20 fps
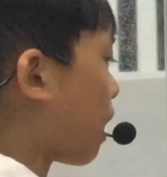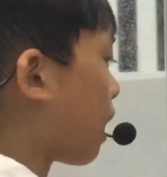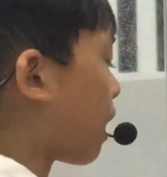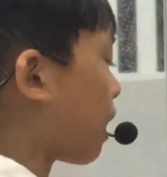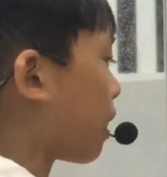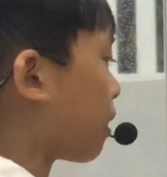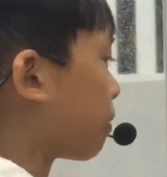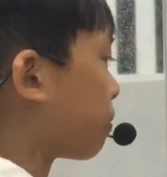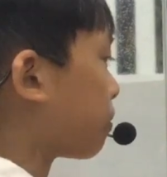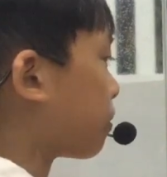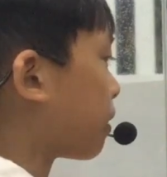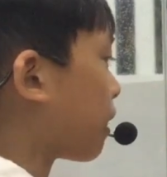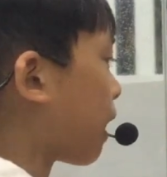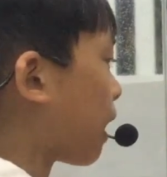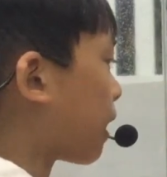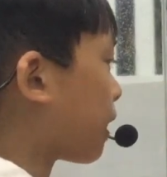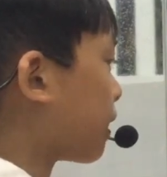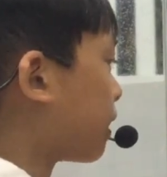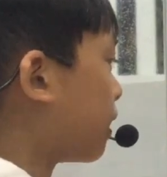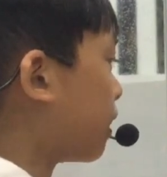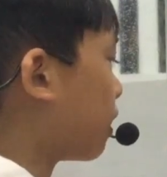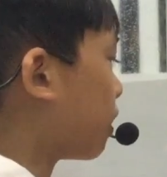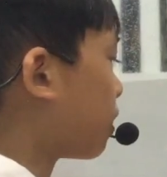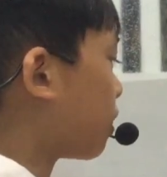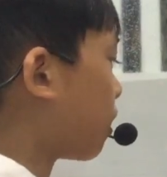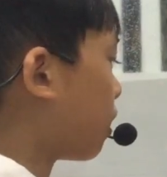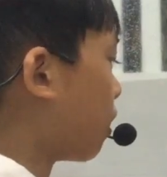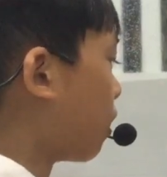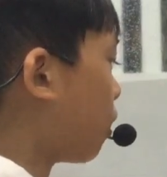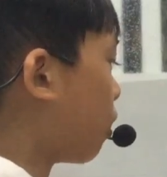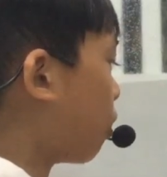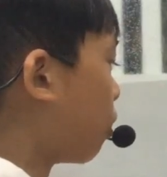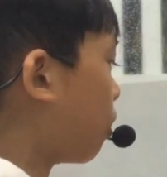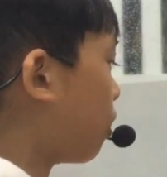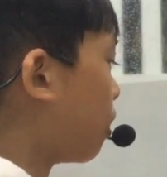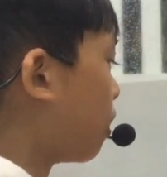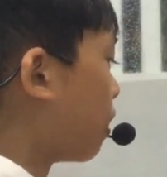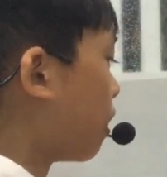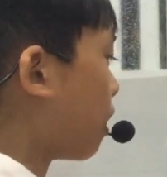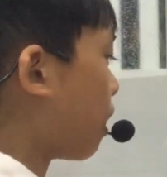I'm 9 years
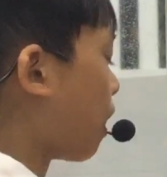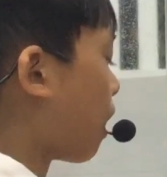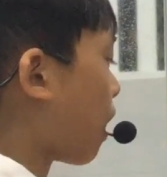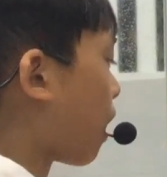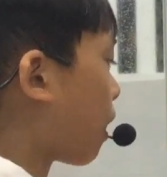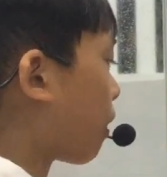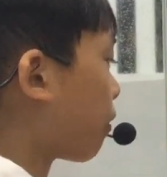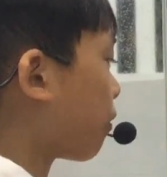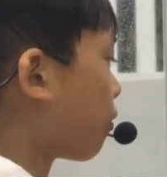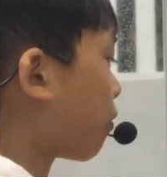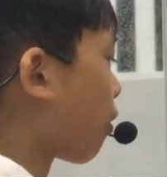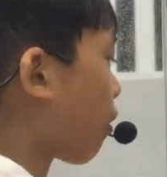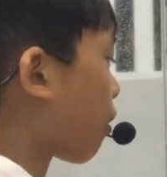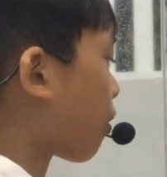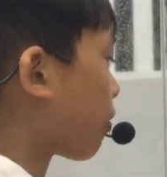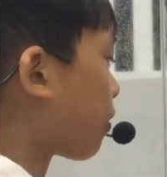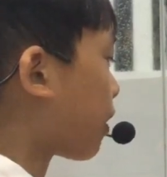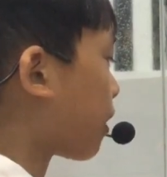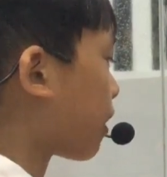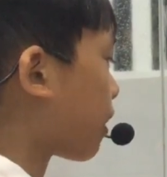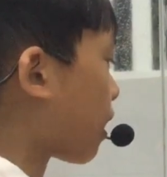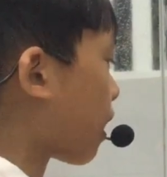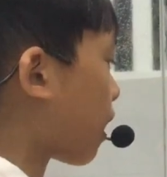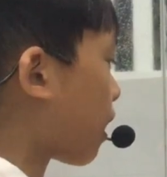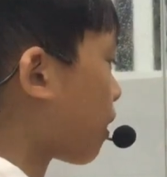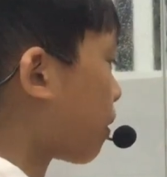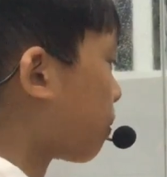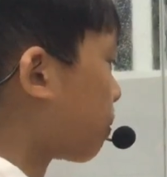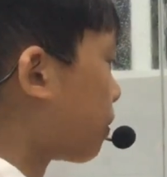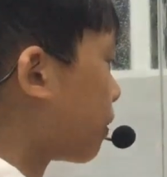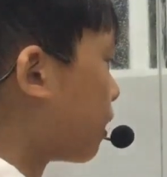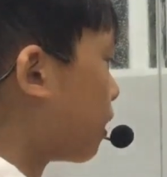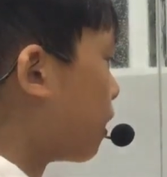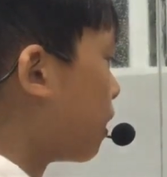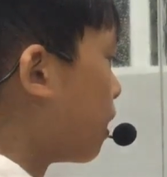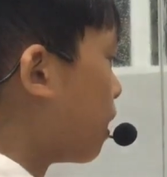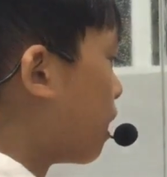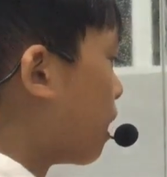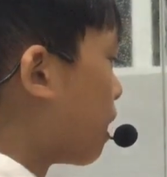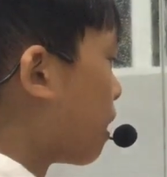old. I'm from Vietnam.
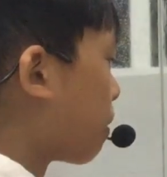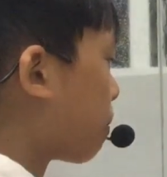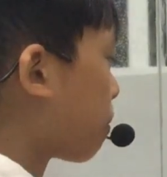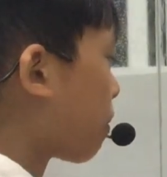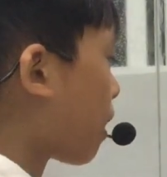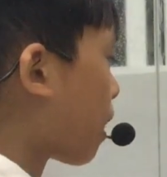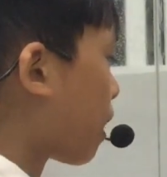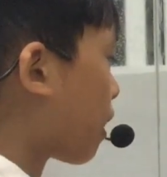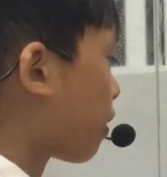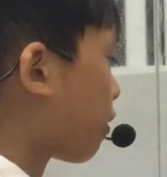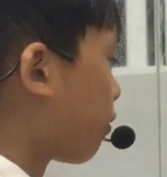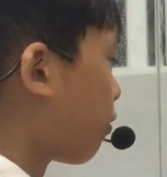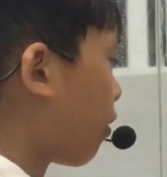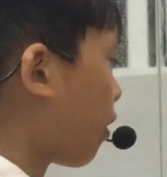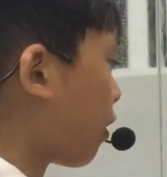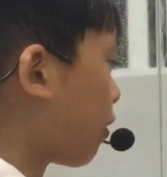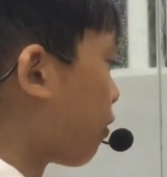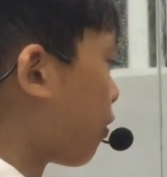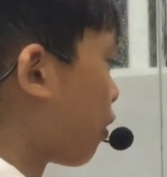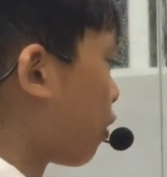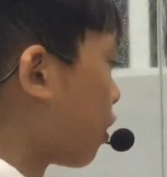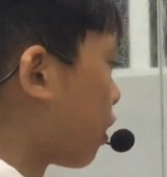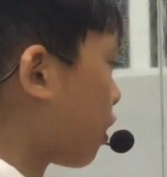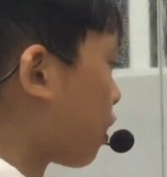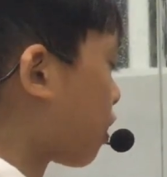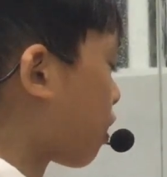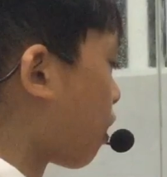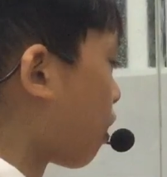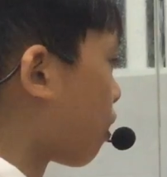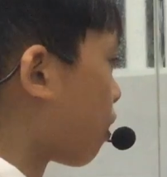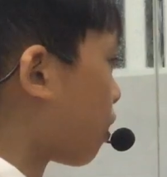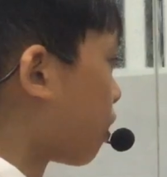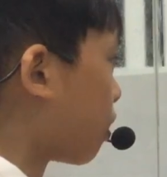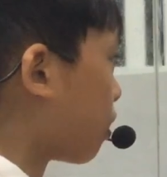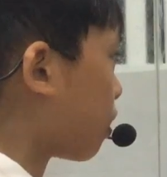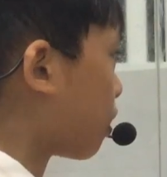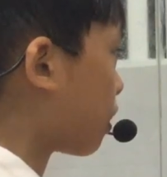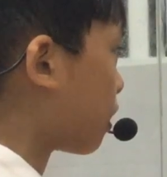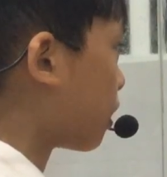My favorite color